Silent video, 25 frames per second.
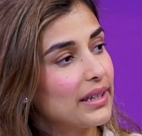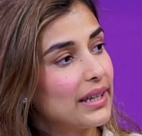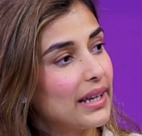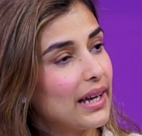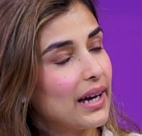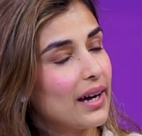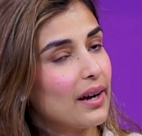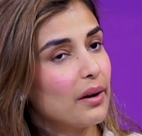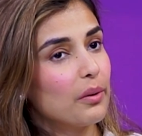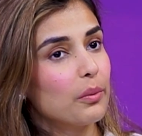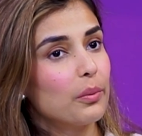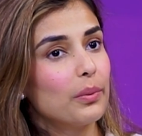
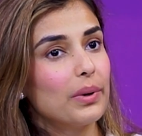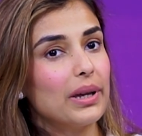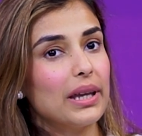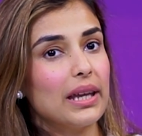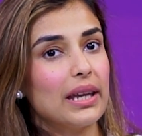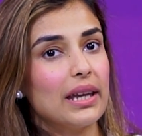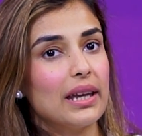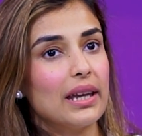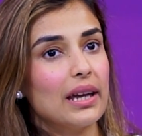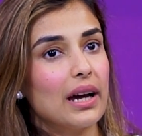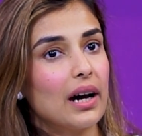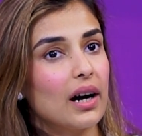Yeah,
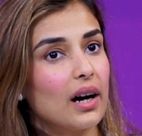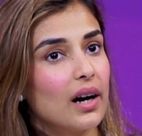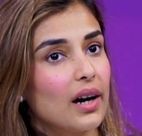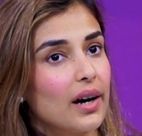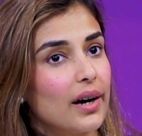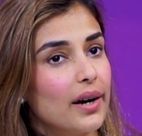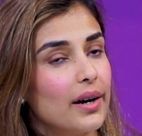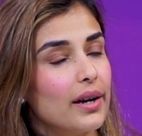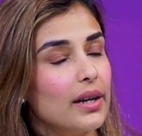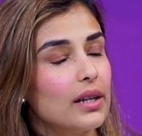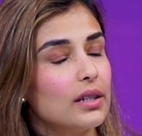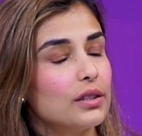we
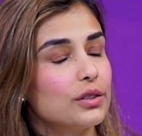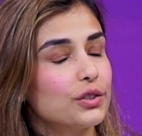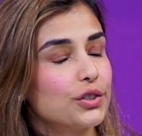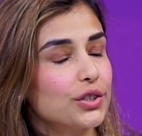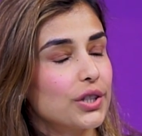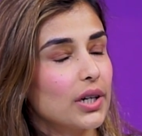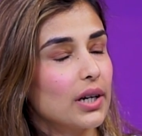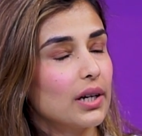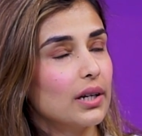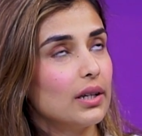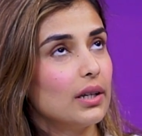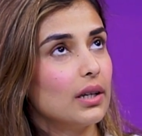are,
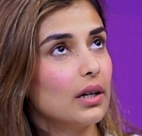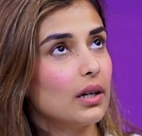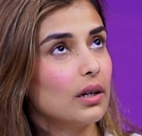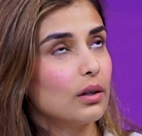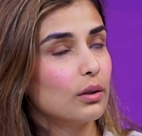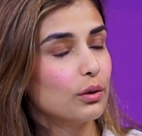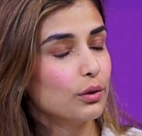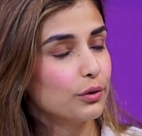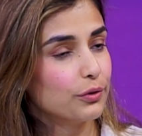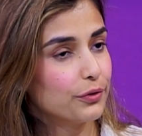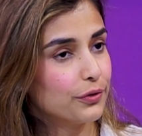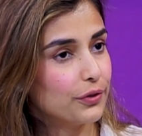inshallah,
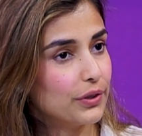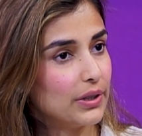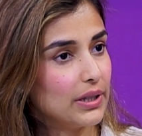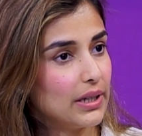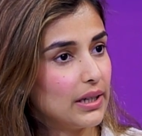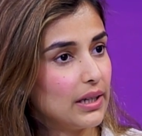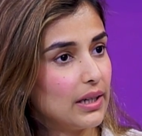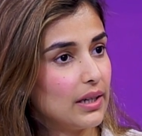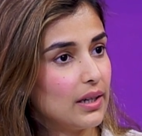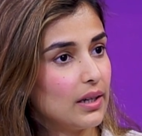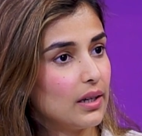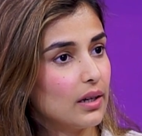
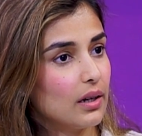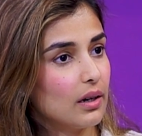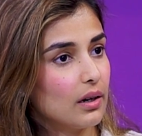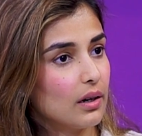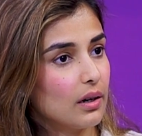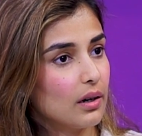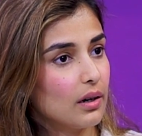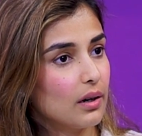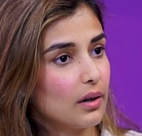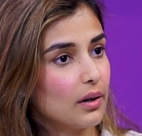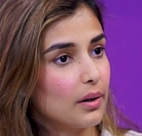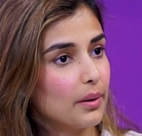hopefully
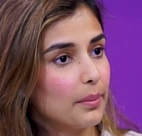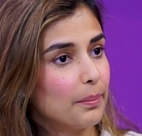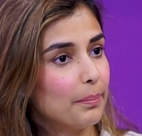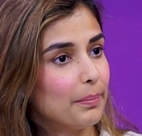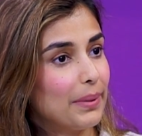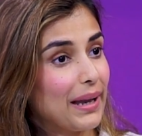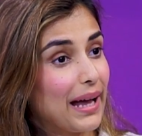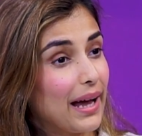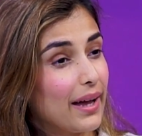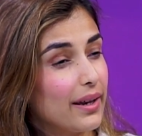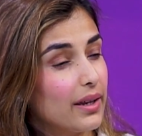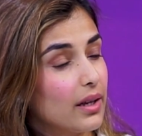
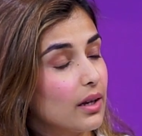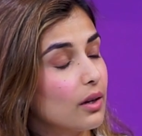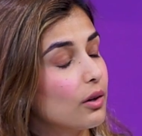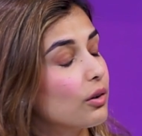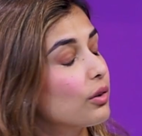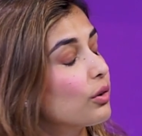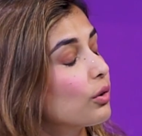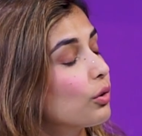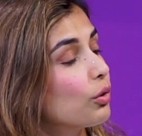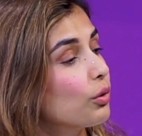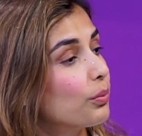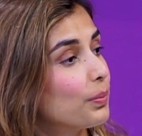planning
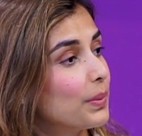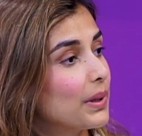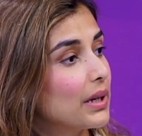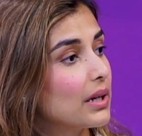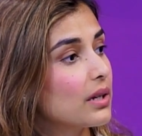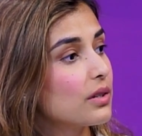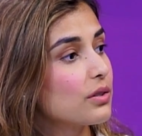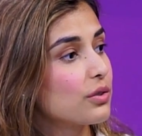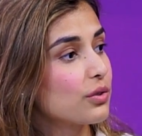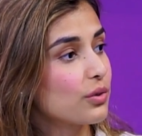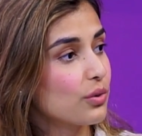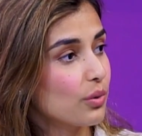on opening
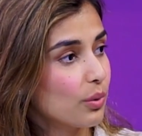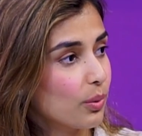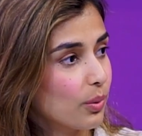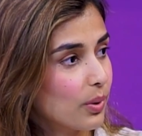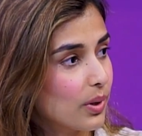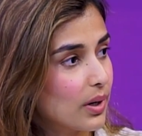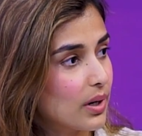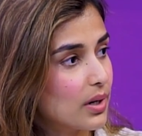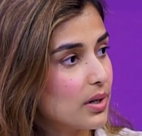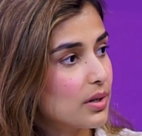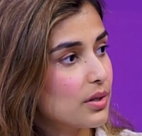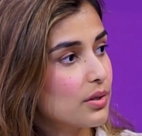a
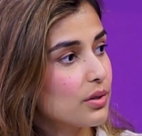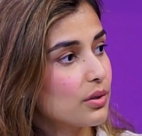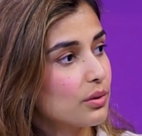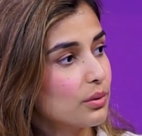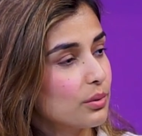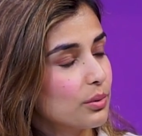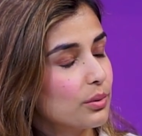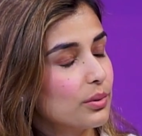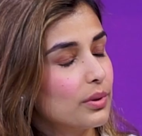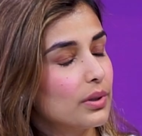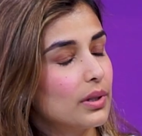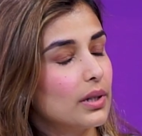store
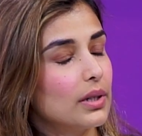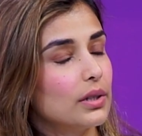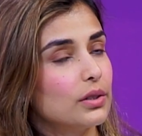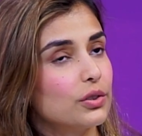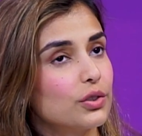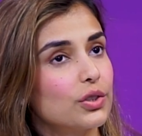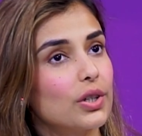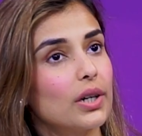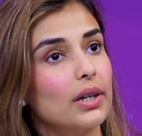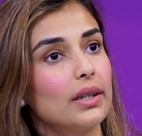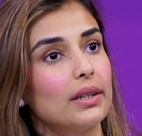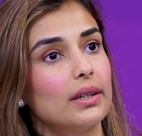soon,
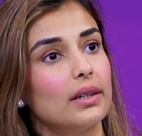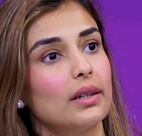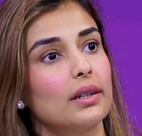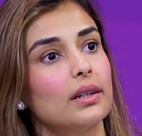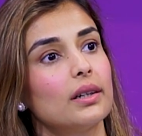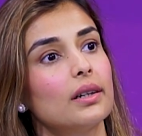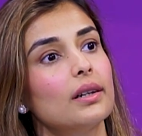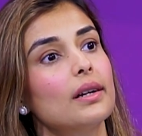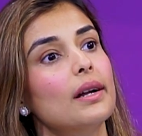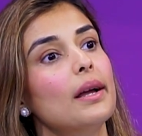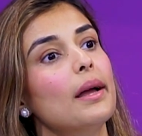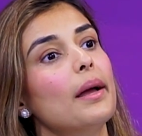
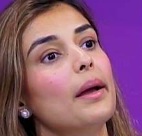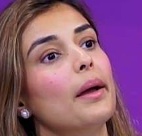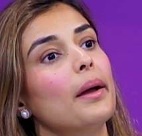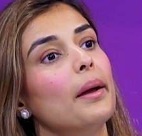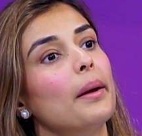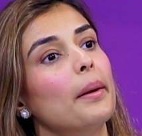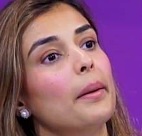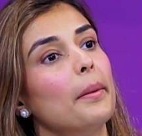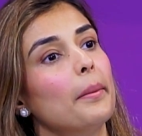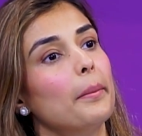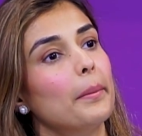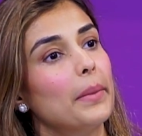inshallah.
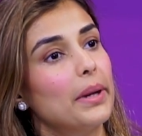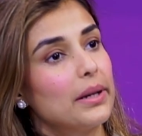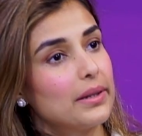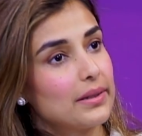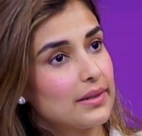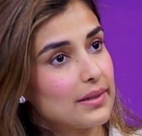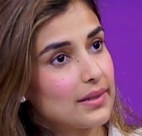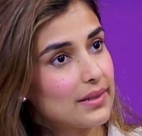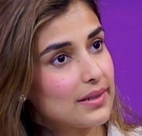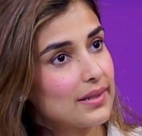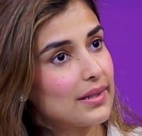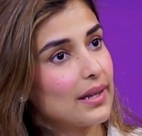
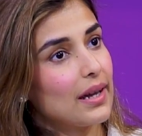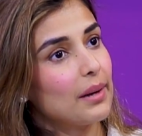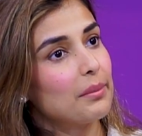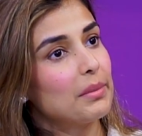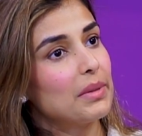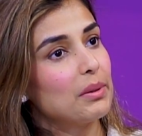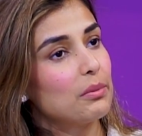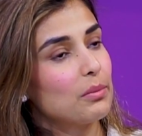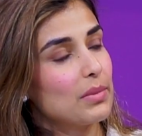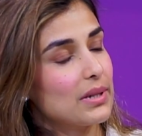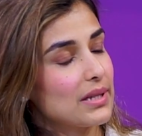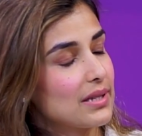But I
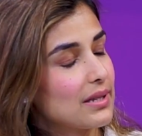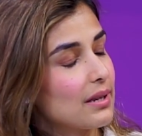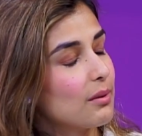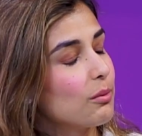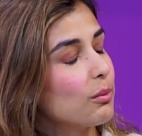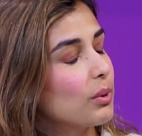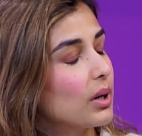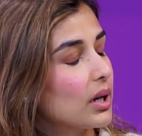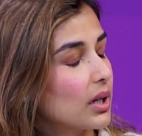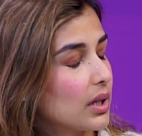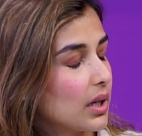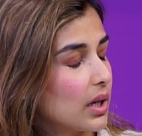mean, we're still
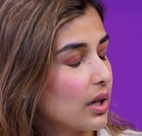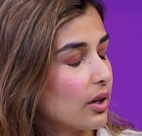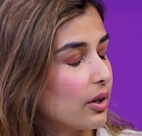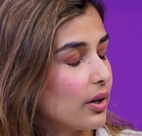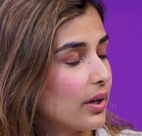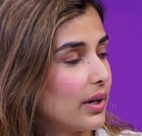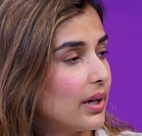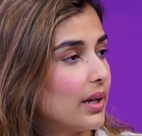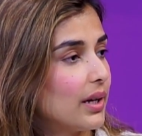working on